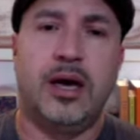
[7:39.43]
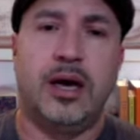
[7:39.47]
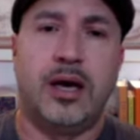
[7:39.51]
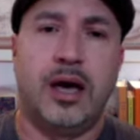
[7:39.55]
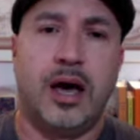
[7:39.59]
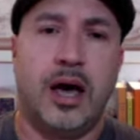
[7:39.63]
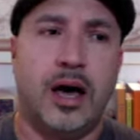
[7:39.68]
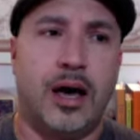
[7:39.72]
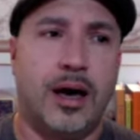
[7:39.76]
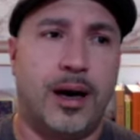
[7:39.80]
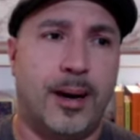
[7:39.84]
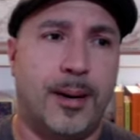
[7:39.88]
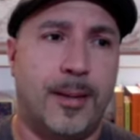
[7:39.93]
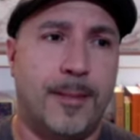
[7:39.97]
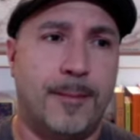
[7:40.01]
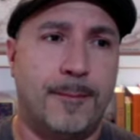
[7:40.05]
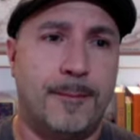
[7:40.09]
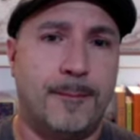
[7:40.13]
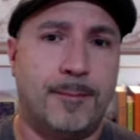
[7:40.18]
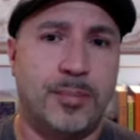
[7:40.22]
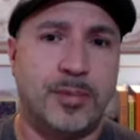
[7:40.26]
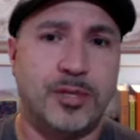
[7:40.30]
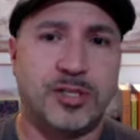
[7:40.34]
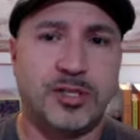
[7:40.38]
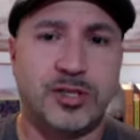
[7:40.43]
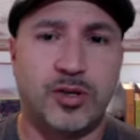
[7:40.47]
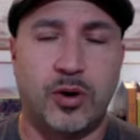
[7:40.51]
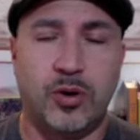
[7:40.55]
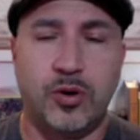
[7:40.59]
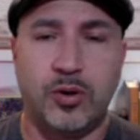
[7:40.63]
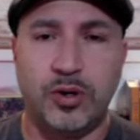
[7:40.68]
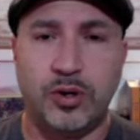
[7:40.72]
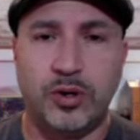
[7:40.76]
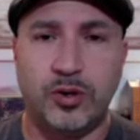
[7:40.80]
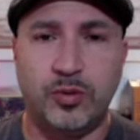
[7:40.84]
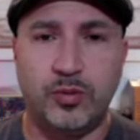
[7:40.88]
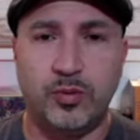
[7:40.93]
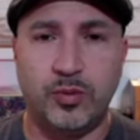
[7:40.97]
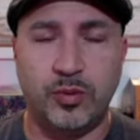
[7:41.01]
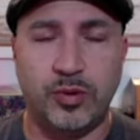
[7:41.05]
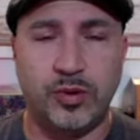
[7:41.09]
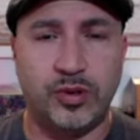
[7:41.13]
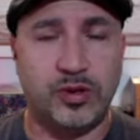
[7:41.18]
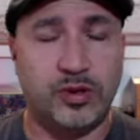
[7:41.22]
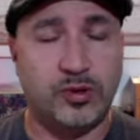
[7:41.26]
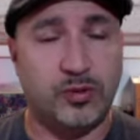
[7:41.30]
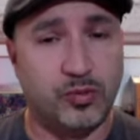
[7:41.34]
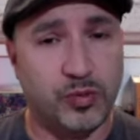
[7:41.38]
Um, so you
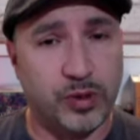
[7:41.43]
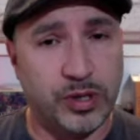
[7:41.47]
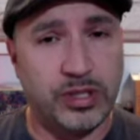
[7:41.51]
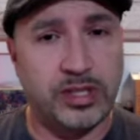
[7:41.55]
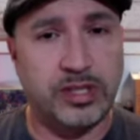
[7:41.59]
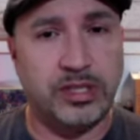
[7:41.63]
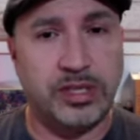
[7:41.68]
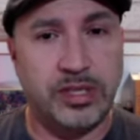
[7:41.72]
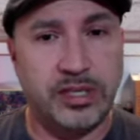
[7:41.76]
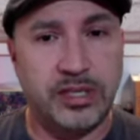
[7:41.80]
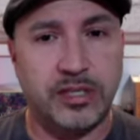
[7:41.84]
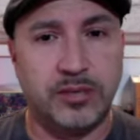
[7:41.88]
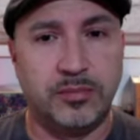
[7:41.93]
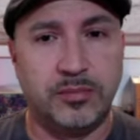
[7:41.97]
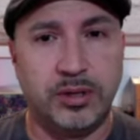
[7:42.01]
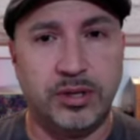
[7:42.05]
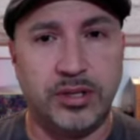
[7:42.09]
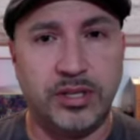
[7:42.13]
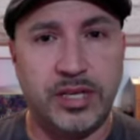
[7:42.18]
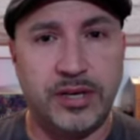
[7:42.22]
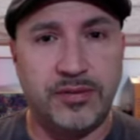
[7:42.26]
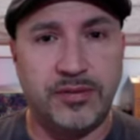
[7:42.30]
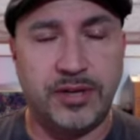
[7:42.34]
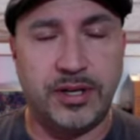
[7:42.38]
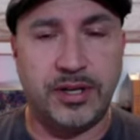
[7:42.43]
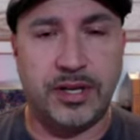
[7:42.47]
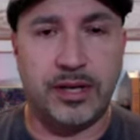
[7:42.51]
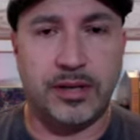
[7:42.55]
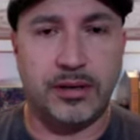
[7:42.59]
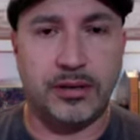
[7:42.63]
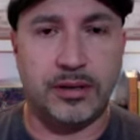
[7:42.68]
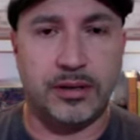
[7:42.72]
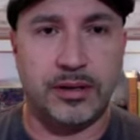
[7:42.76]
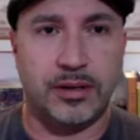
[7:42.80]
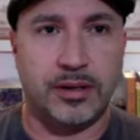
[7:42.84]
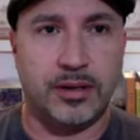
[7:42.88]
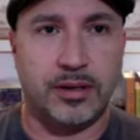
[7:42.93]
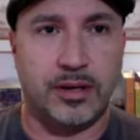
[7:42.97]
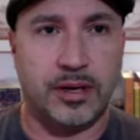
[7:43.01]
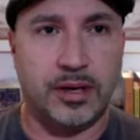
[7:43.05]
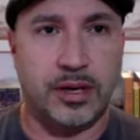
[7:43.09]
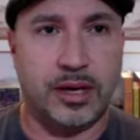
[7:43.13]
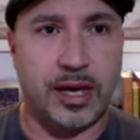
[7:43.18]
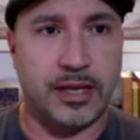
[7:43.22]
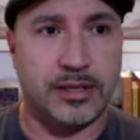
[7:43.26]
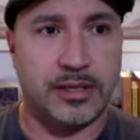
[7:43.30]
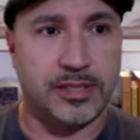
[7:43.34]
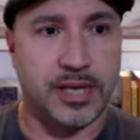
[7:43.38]
you really need to believe in it
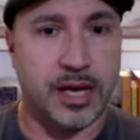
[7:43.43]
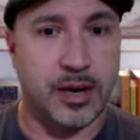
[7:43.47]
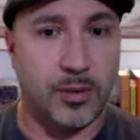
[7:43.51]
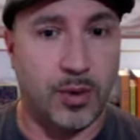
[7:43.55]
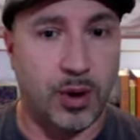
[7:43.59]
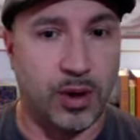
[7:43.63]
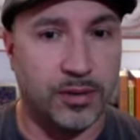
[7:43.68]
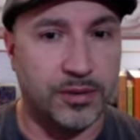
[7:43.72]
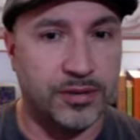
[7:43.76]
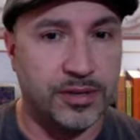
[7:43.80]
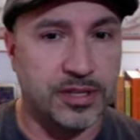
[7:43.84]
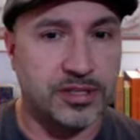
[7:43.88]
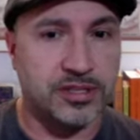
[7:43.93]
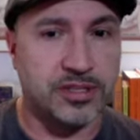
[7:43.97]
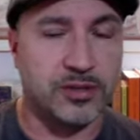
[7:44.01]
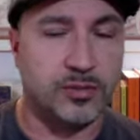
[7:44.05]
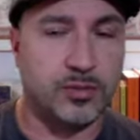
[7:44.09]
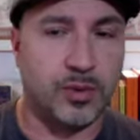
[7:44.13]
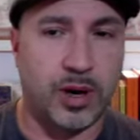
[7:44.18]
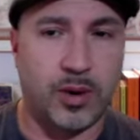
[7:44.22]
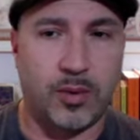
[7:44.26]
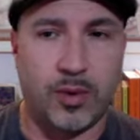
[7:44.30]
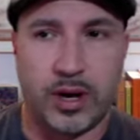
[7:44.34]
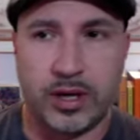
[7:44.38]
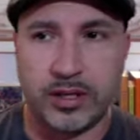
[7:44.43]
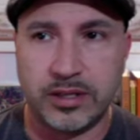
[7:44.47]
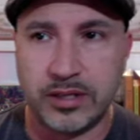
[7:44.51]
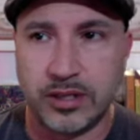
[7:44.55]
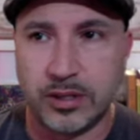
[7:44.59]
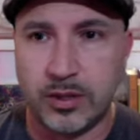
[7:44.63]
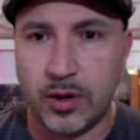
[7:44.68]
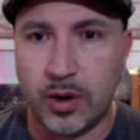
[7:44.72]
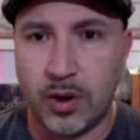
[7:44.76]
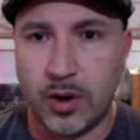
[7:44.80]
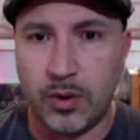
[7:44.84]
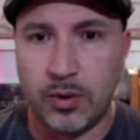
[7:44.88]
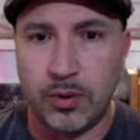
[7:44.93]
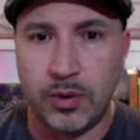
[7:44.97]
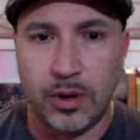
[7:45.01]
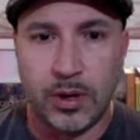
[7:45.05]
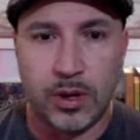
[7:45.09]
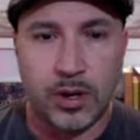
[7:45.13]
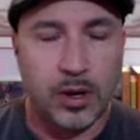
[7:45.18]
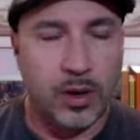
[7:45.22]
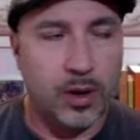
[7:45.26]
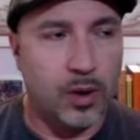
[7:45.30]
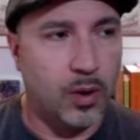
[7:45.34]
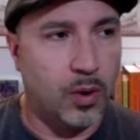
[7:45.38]
and say, well, this is where I want to go.
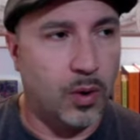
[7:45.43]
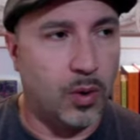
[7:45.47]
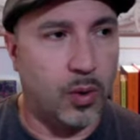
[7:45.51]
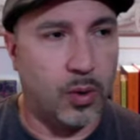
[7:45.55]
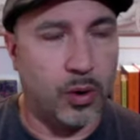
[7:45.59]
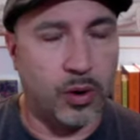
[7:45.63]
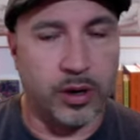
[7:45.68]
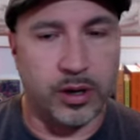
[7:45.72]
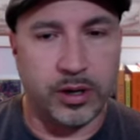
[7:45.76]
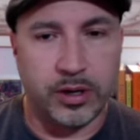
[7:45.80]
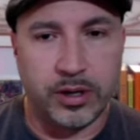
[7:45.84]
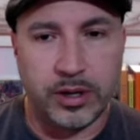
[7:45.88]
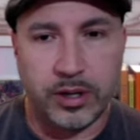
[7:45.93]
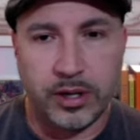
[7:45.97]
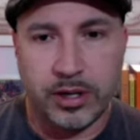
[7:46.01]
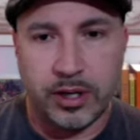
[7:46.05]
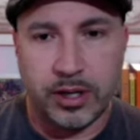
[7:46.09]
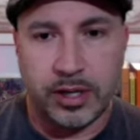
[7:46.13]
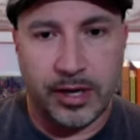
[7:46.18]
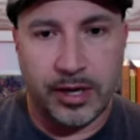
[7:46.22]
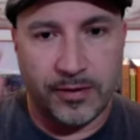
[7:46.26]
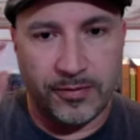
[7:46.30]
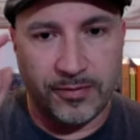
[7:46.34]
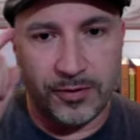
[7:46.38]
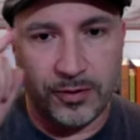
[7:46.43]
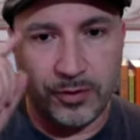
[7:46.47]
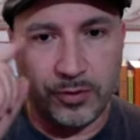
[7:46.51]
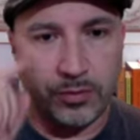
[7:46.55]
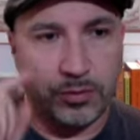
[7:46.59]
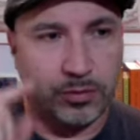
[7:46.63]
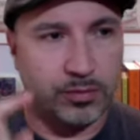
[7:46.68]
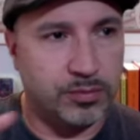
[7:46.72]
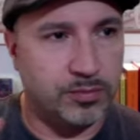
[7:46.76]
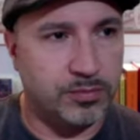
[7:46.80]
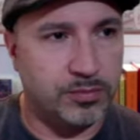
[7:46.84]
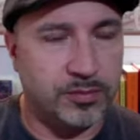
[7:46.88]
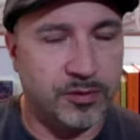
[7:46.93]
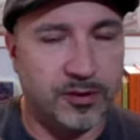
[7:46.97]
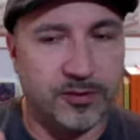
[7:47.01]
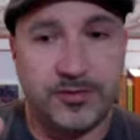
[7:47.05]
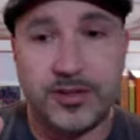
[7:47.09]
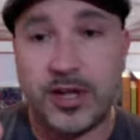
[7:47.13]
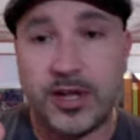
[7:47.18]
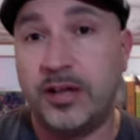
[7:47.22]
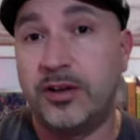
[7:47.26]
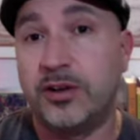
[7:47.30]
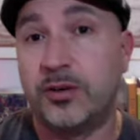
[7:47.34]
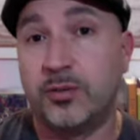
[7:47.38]
Or if you have
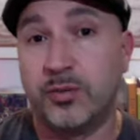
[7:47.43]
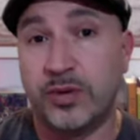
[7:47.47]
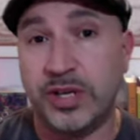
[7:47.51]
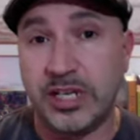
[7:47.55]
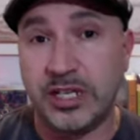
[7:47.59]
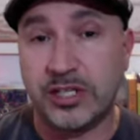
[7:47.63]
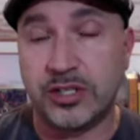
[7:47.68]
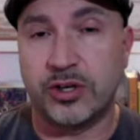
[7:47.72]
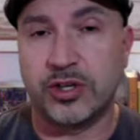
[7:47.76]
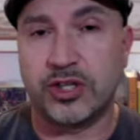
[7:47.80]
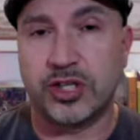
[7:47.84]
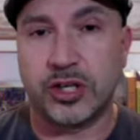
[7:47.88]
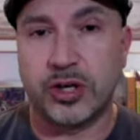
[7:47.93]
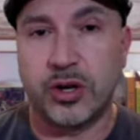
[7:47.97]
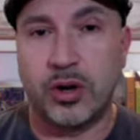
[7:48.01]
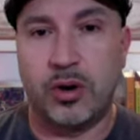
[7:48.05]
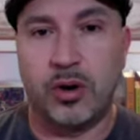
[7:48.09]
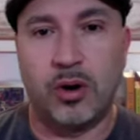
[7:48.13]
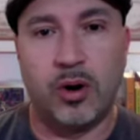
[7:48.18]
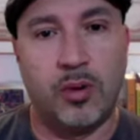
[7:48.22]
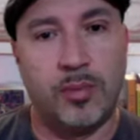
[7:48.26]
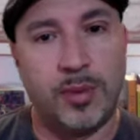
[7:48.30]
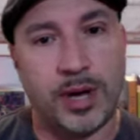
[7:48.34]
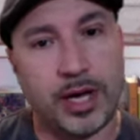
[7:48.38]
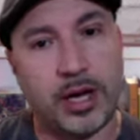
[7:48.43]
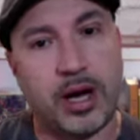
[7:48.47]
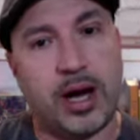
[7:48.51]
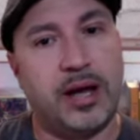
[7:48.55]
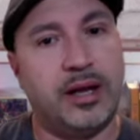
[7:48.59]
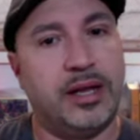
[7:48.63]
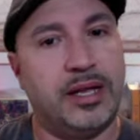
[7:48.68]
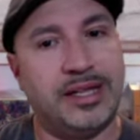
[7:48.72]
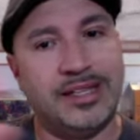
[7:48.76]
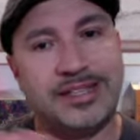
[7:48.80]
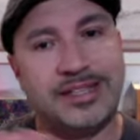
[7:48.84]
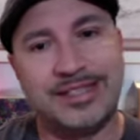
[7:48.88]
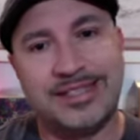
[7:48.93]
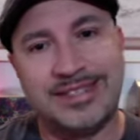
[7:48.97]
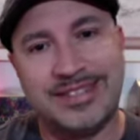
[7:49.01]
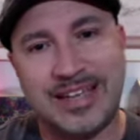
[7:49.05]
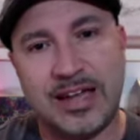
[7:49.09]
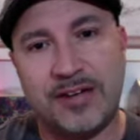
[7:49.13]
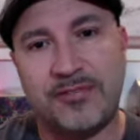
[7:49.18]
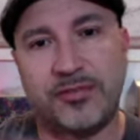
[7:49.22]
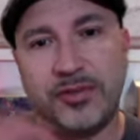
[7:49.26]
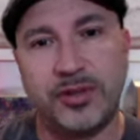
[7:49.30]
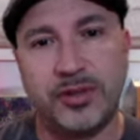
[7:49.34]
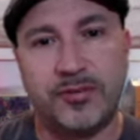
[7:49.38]
done the research and go, oh my God, it's
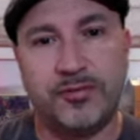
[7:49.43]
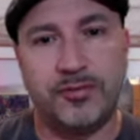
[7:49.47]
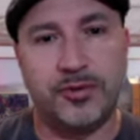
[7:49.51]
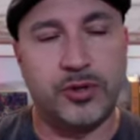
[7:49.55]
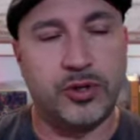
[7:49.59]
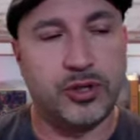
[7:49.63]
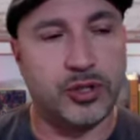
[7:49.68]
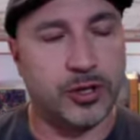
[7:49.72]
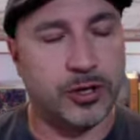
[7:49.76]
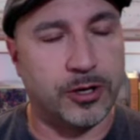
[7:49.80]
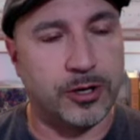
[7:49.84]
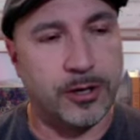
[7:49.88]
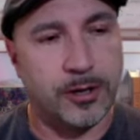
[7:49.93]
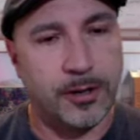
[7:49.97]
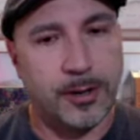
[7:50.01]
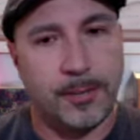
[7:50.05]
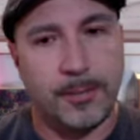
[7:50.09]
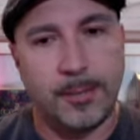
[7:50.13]
definitely the future.